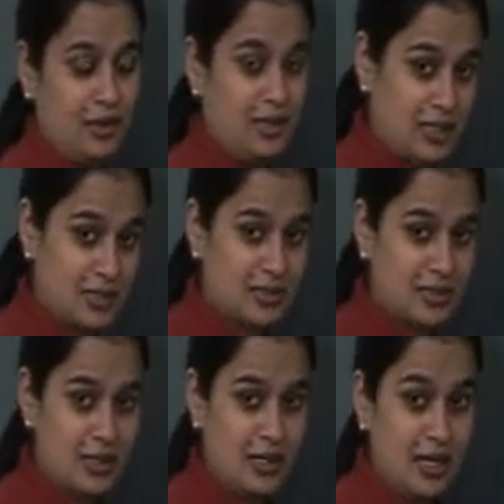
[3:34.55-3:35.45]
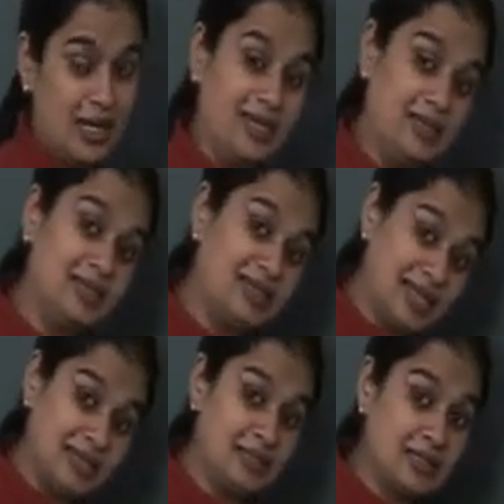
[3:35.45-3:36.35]
Yes. In the
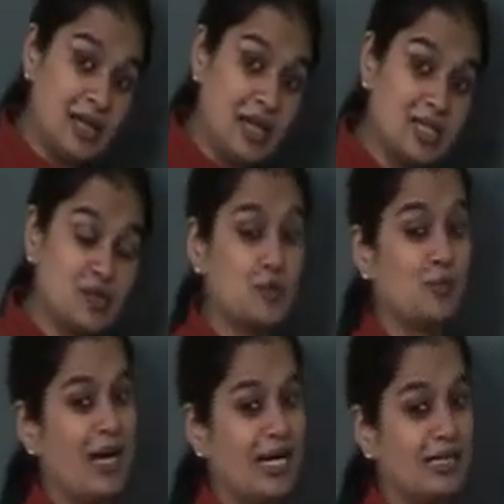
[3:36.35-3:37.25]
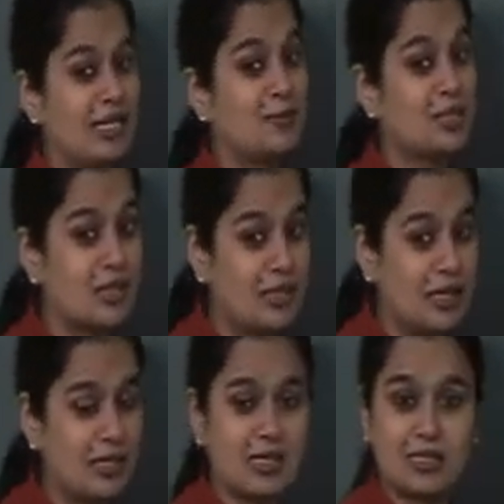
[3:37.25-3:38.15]
10th class, you might have
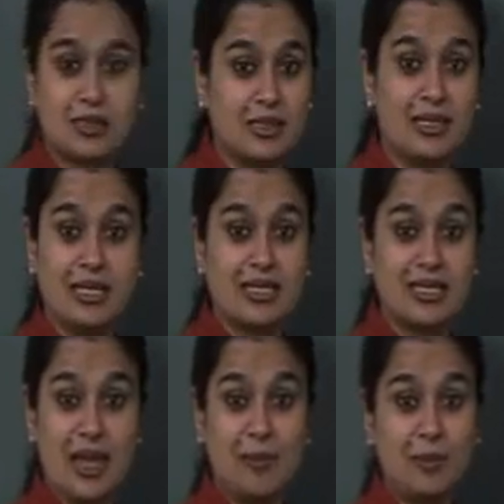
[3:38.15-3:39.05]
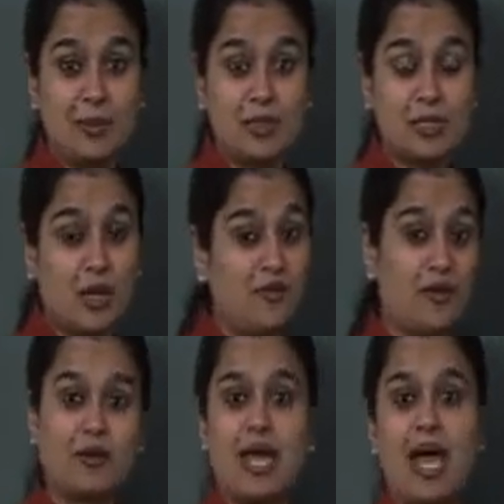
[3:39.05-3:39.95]
studied certain examples
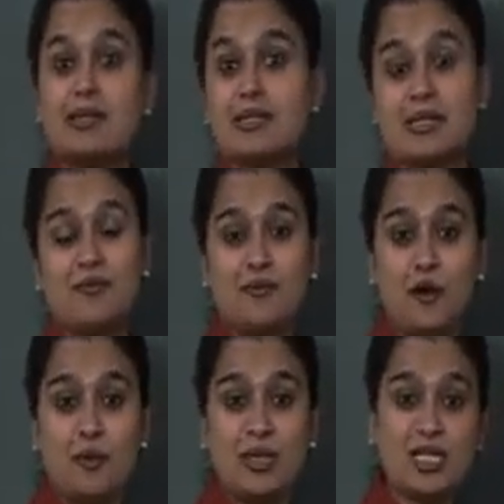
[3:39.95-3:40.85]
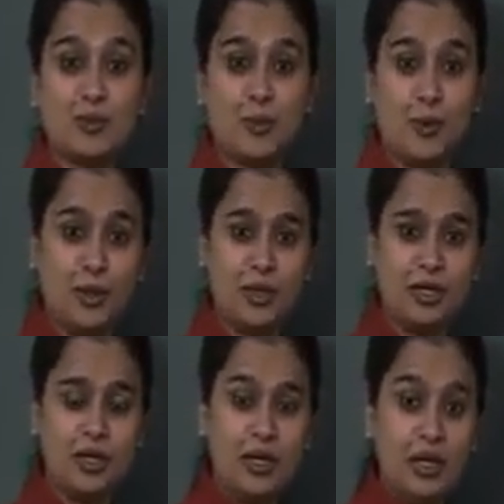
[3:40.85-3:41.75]
of organism forming
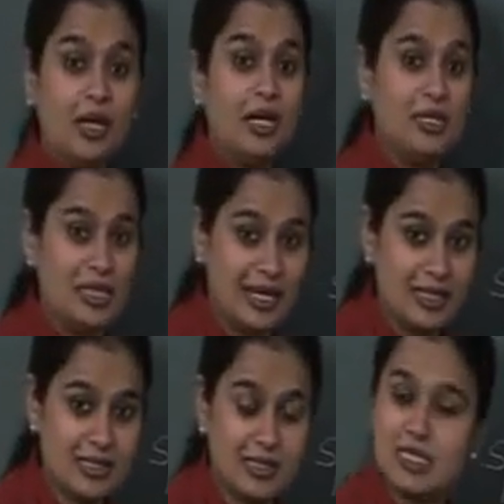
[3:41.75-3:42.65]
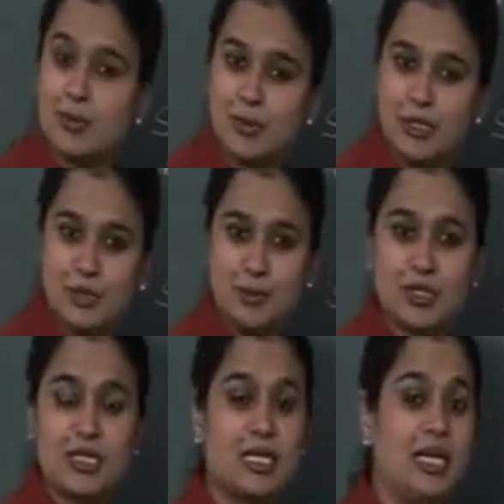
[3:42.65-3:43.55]
spore. Yes, it is
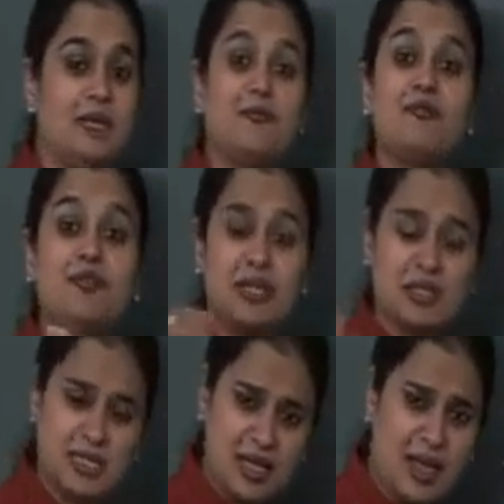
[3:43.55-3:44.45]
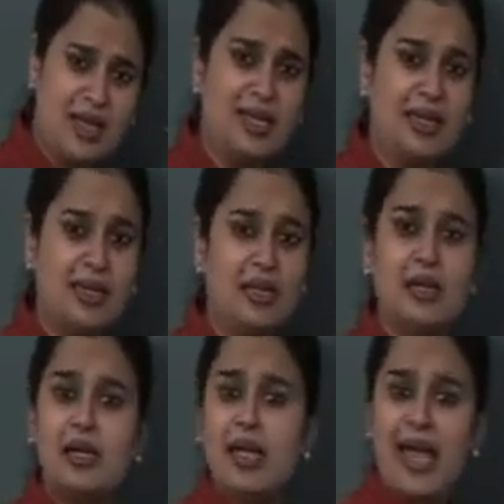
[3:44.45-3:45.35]
produced in fungi,
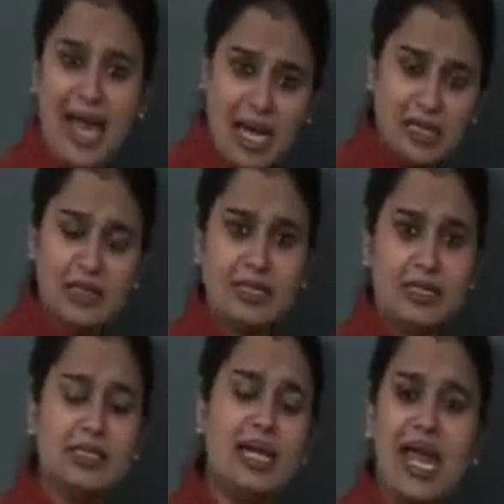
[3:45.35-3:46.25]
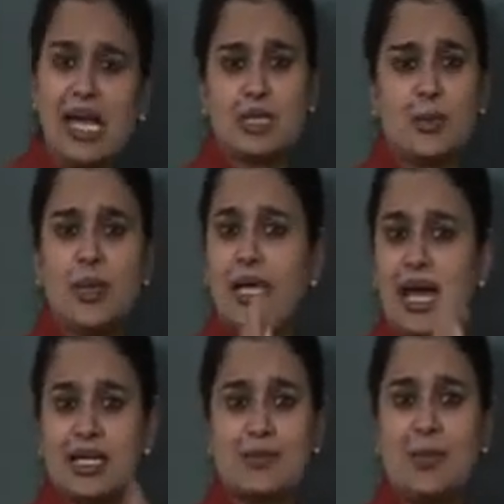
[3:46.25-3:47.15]
algae as well
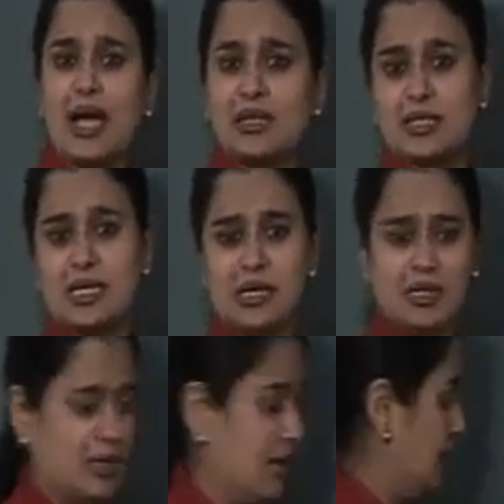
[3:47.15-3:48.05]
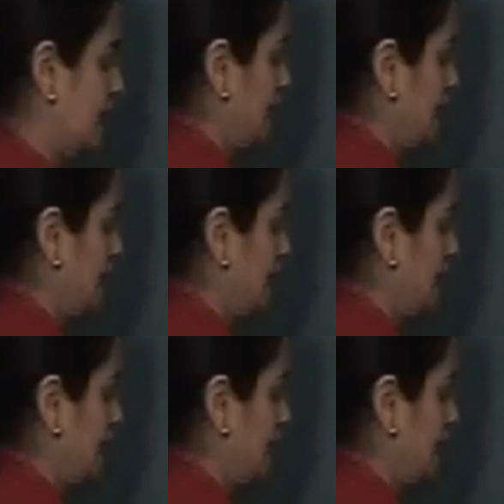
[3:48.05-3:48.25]
as bacteria.